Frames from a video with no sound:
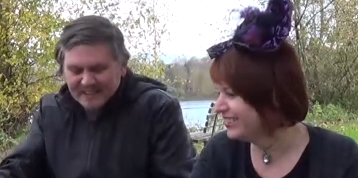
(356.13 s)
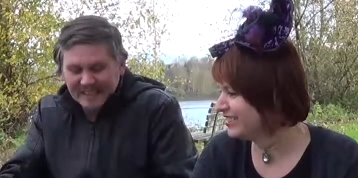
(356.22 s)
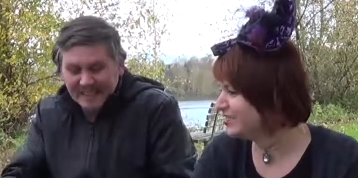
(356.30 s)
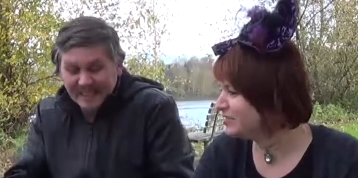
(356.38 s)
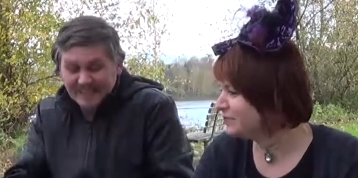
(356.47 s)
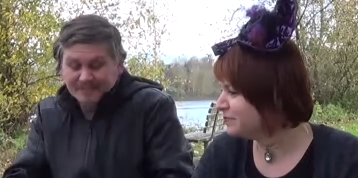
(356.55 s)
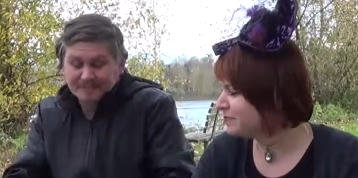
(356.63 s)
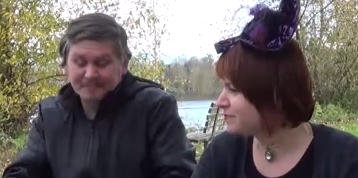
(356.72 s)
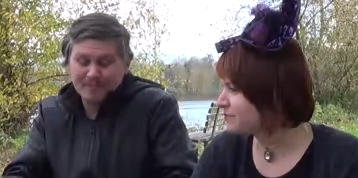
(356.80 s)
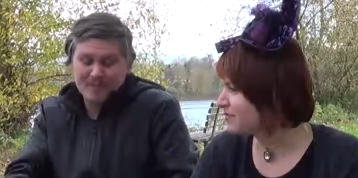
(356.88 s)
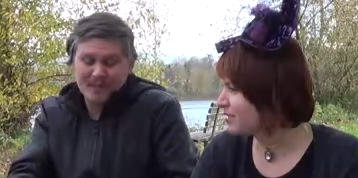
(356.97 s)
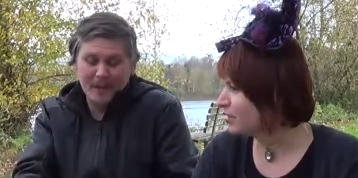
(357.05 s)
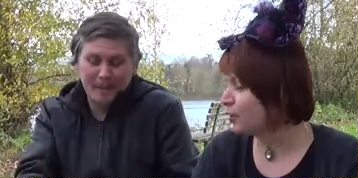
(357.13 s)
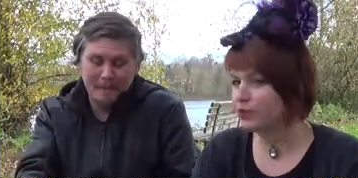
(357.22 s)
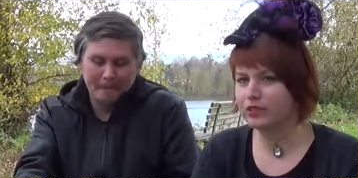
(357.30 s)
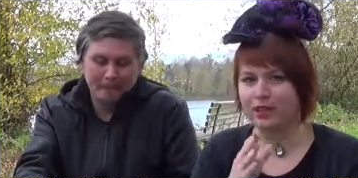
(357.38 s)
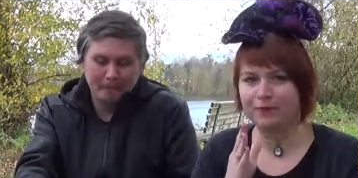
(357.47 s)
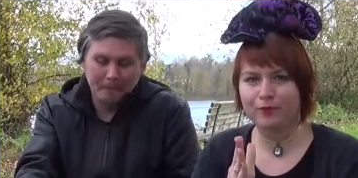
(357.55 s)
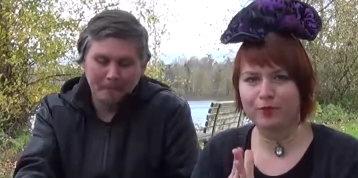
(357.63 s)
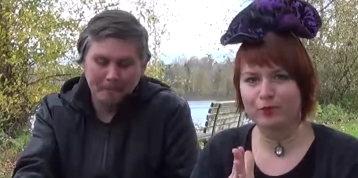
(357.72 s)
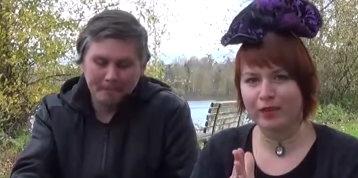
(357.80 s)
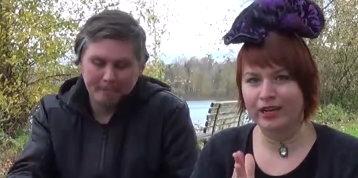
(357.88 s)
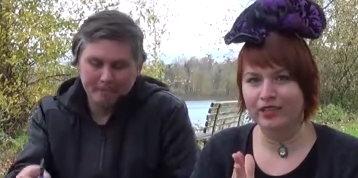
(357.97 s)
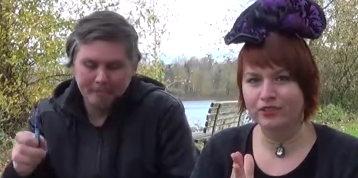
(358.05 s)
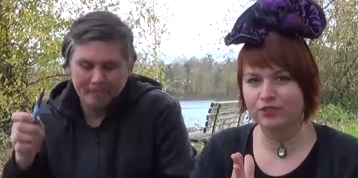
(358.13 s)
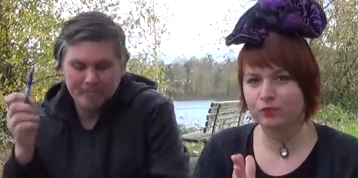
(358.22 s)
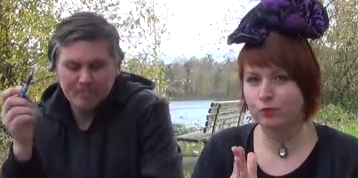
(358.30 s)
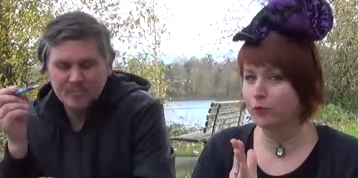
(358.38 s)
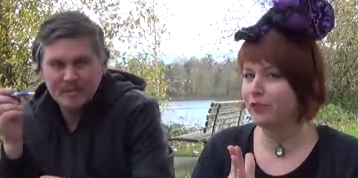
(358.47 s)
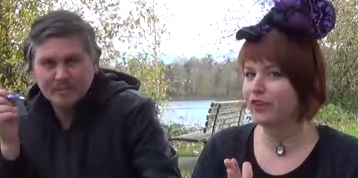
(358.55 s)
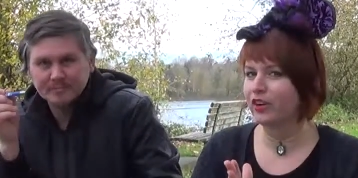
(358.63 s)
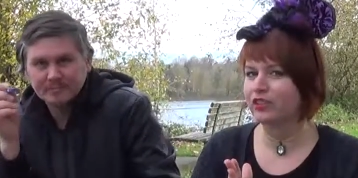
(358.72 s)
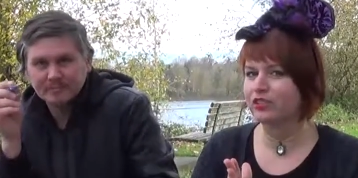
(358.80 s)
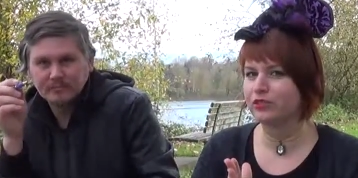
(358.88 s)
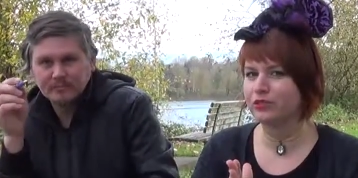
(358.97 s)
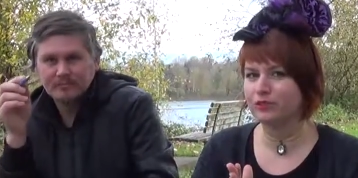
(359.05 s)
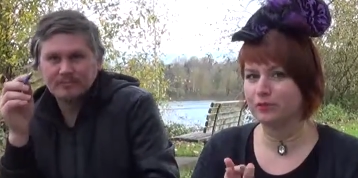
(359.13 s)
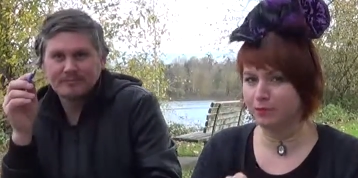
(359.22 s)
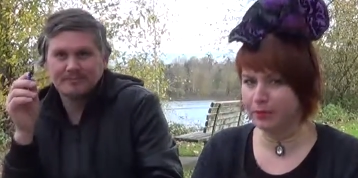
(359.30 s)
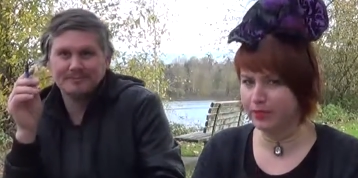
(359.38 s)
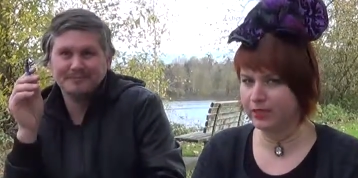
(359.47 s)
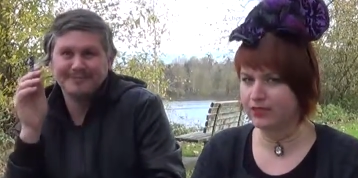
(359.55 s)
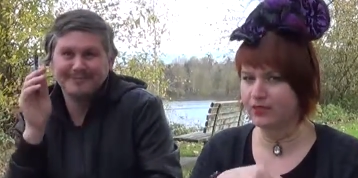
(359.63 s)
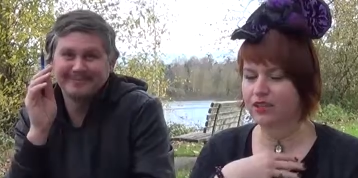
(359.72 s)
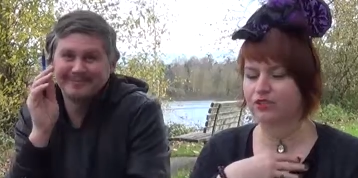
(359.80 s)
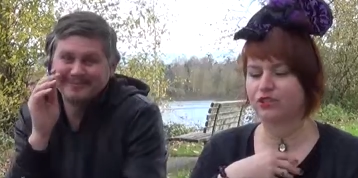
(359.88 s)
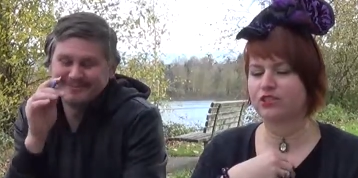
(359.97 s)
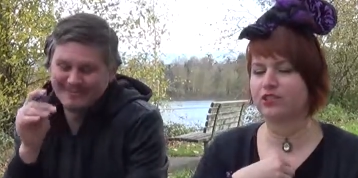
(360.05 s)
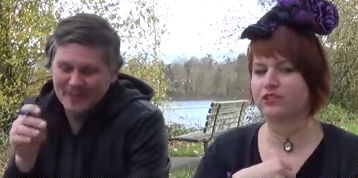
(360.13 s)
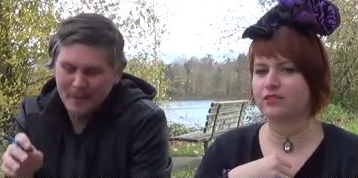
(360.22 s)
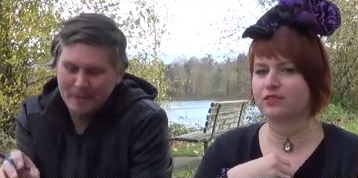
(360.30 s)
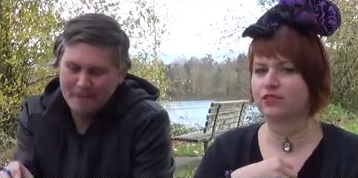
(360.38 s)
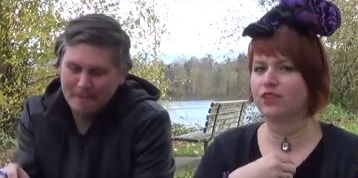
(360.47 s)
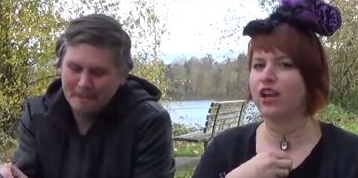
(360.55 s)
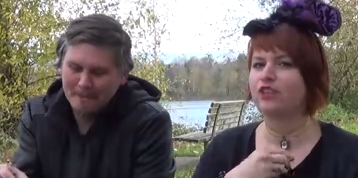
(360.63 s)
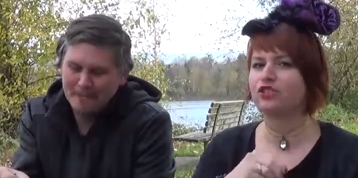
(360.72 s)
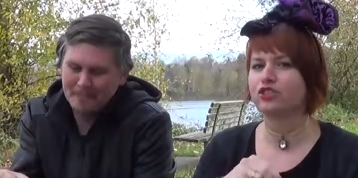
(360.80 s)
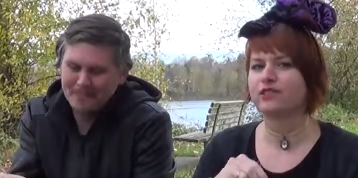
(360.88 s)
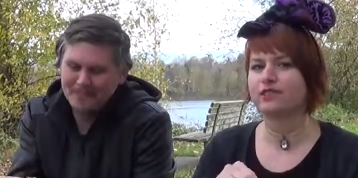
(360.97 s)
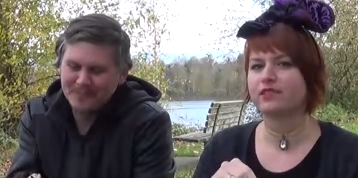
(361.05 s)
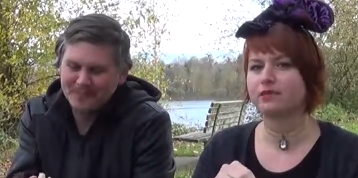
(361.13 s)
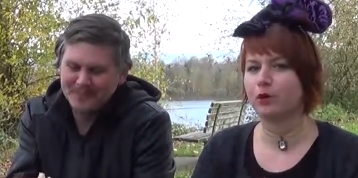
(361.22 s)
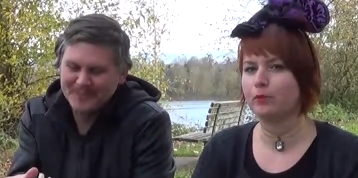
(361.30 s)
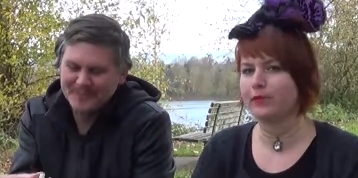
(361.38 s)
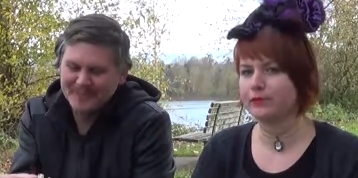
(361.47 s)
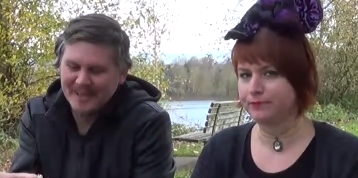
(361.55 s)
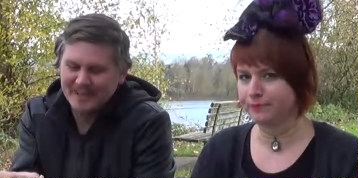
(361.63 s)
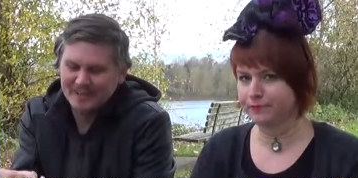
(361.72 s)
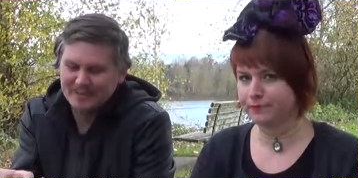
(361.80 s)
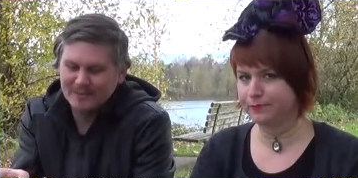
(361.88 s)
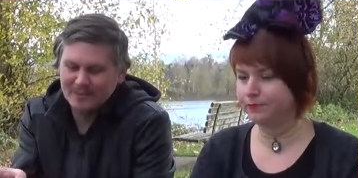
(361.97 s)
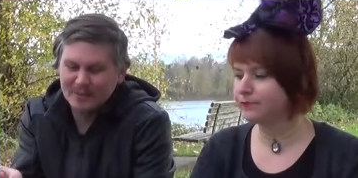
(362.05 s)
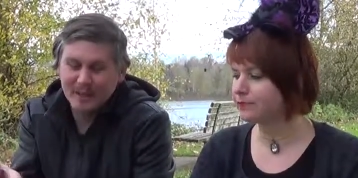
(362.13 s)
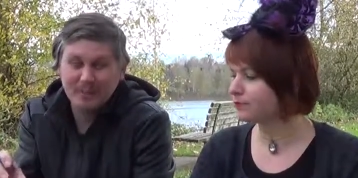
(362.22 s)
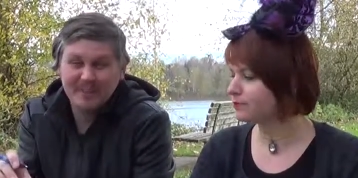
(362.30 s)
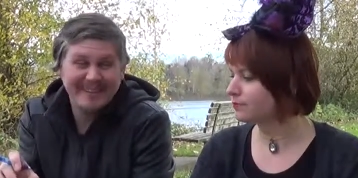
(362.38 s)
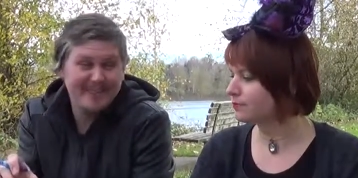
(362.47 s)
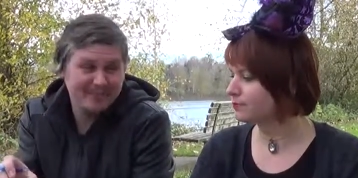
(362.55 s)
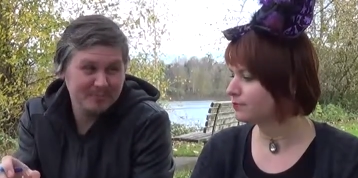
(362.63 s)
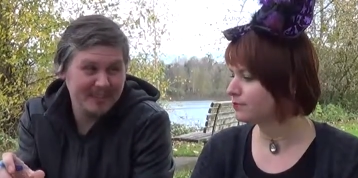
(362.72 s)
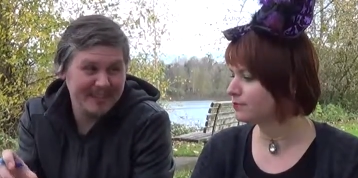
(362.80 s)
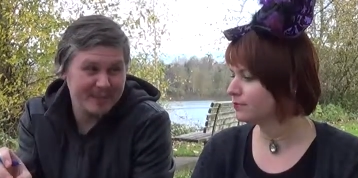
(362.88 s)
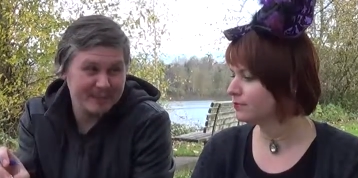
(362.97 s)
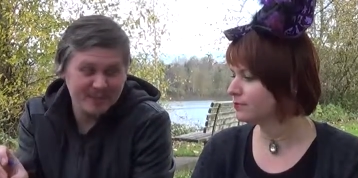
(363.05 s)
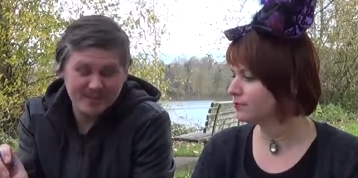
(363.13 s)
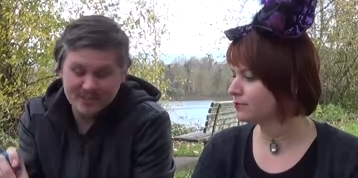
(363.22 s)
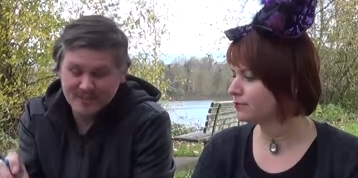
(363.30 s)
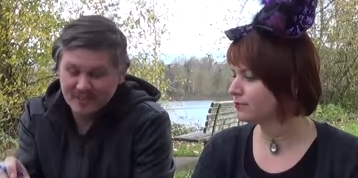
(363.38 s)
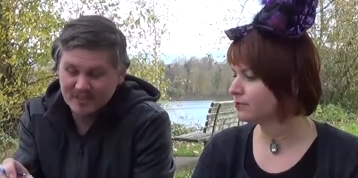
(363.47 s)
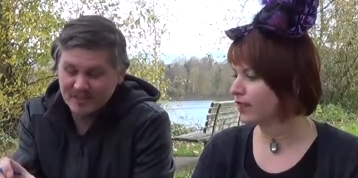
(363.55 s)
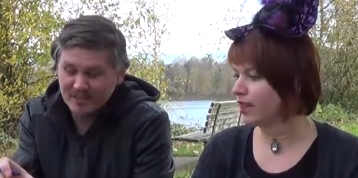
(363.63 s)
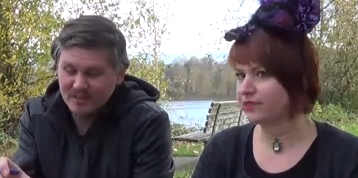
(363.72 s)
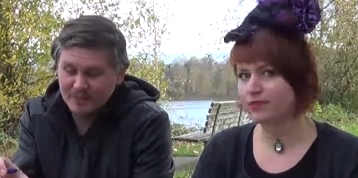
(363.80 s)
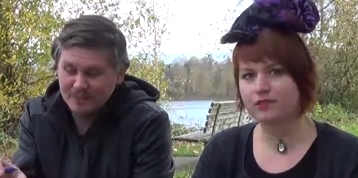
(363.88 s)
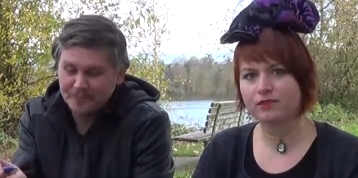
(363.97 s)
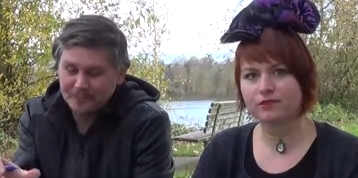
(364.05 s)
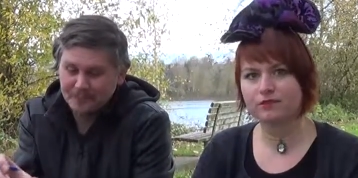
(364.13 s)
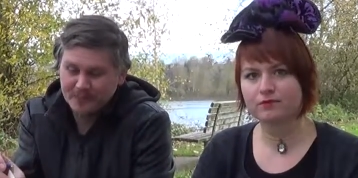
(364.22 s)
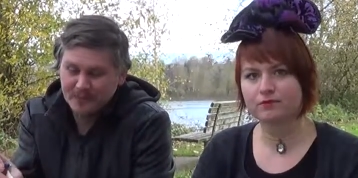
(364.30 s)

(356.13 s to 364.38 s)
Speaker 1: yeah. No, the time for rage will be very soon, but it is not just this not just this moment.
Speaker 2: Yeah, you gotta plan plan it first. Yes.